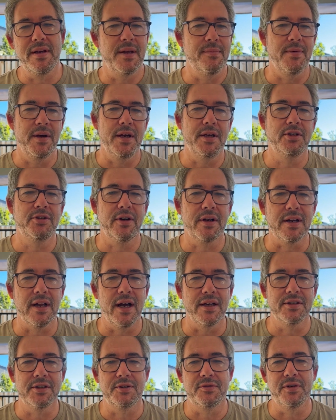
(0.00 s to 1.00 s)
In my history
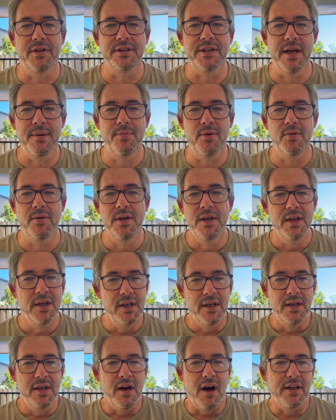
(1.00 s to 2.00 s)
classes, for example,
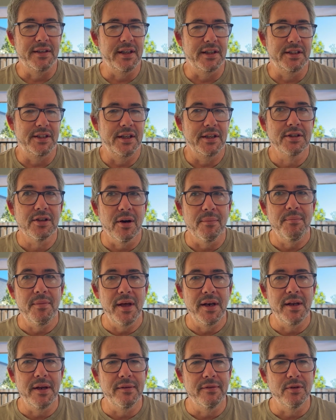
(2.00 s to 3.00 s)
I teach things like
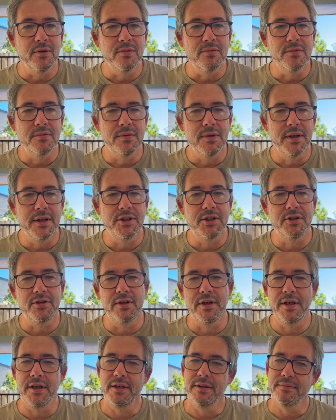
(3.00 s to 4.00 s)
medieval
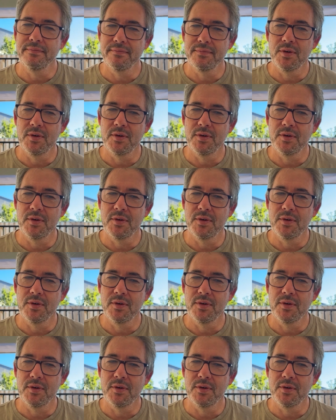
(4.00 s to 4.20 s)
history,